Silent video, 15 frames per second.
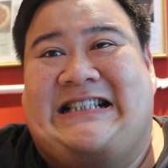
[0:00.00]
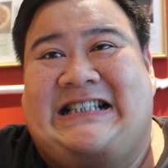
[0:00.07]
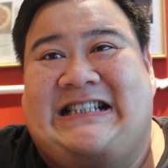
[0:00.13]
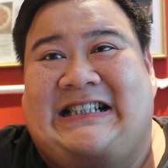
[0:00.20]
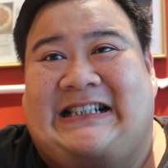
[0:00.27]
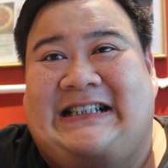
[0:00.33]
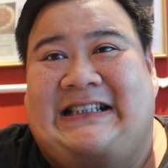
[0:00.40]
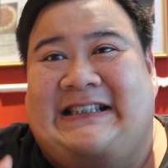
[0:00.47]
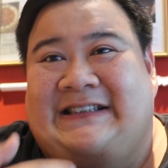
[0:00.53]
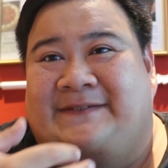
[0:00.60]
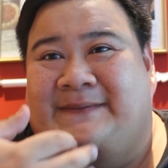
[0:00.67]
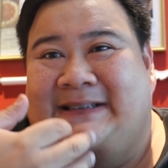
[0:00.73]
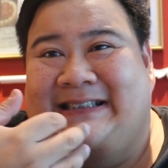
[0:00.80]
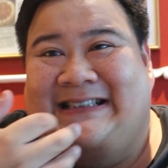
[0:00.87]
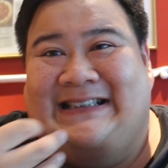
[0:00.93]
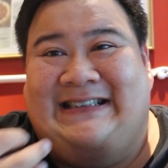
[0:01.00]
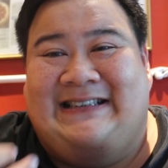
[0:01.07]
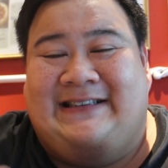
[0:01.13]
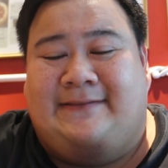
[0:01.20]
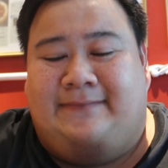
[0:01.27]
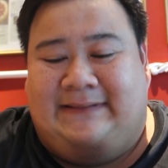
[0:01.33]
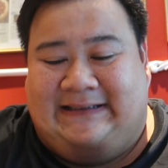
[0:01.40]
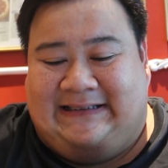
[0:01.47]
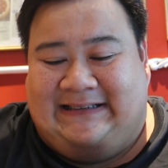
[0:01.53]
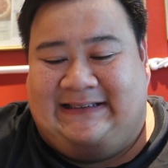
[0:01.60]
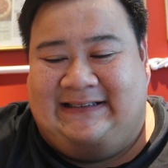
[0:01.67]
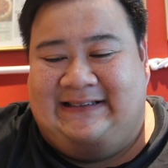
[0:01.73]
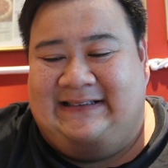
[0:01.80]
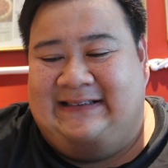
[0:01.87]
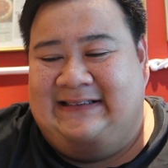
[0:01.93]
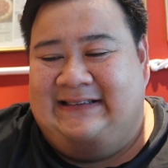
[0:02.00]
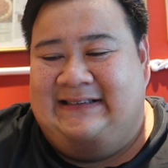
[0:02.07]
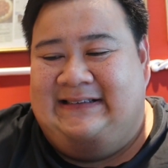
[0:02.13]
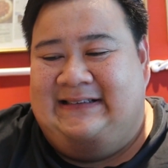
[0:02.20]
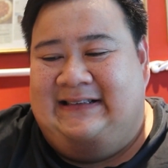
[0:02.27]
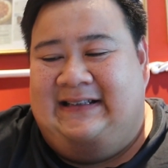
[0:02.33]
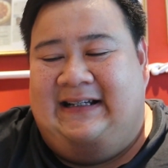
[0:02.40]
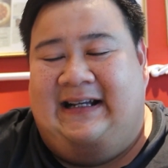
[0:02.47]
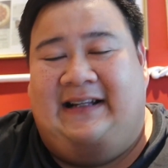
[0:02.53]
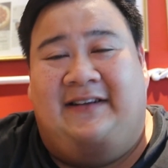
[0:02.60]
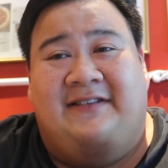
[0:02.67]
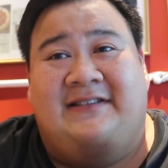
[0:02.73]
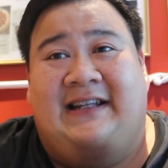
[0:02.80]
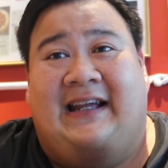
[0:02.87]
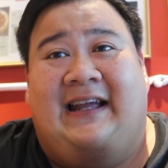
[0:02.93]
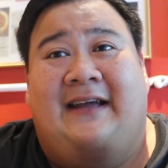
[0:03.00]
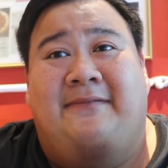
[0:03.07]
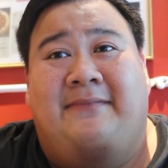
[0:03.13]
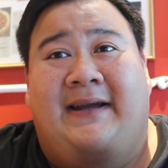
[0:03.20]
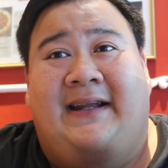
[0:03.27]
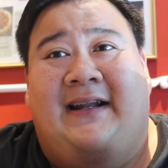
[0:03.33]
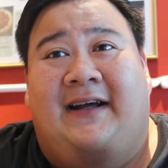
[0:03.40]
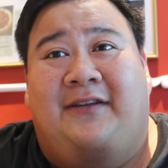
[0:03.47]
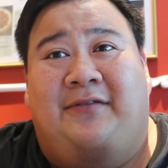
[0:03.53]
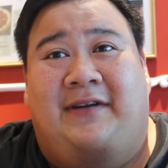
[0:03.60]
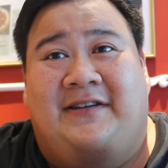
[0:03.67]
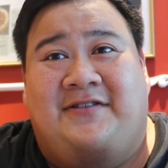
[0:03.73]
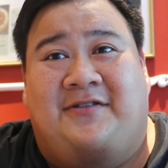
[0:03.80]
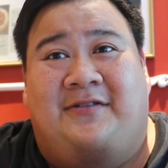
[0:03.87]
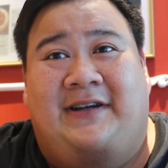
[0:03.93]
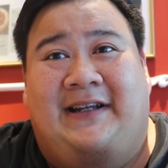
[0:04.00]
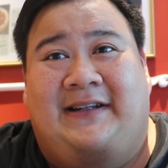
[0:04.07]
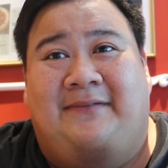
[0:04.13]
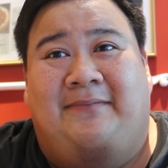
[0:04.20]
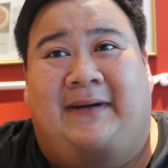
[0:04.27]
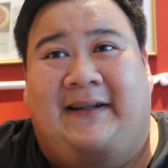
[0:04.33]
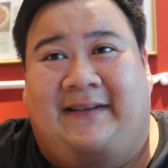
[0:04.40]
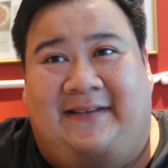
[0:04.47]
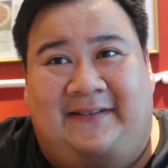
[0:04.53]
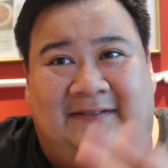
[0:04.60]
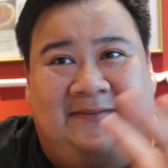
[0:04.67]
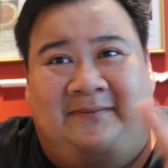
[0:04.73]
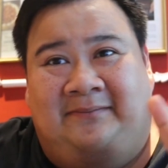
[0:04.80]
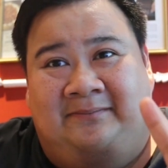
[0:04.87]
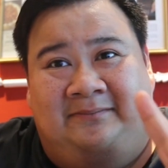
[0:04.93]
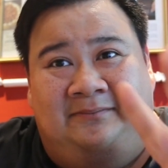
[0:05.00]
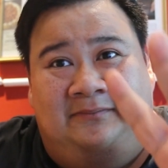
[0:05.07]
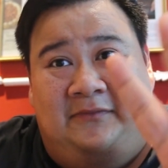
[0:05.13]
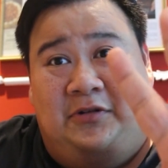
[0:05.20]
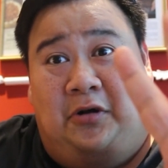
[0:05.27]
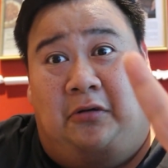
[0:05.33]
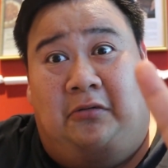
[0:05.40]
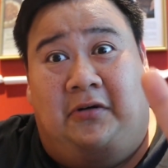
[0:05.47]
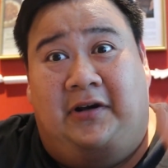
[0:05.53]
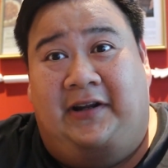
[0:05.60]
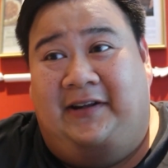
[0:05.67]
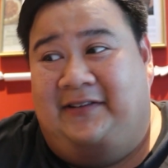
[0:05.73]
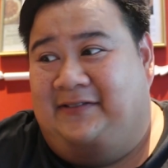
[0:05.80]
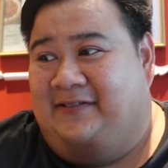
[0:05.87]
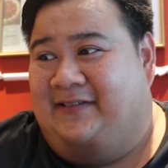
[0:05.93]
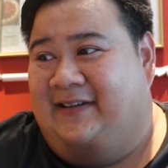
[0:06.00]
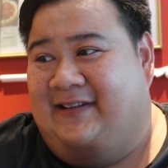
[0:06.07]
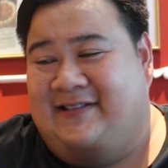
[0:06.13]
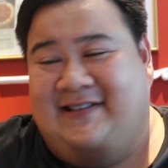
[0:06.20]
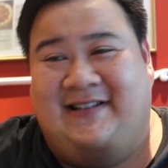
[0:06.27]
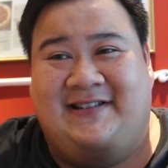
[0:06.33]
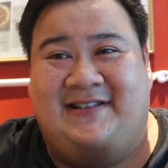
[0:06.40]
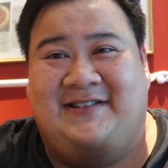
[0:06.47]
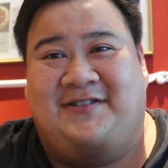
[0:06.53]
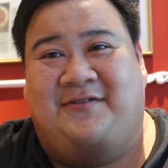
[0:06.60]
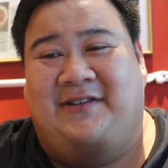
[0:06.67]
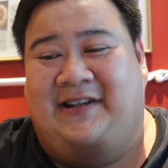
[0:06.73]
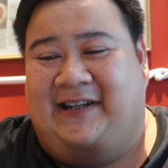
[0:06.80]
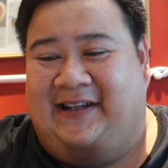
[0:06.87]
Sorry if my teeth are black. It looks like I made out with a squid, but don't worry, it's just a squid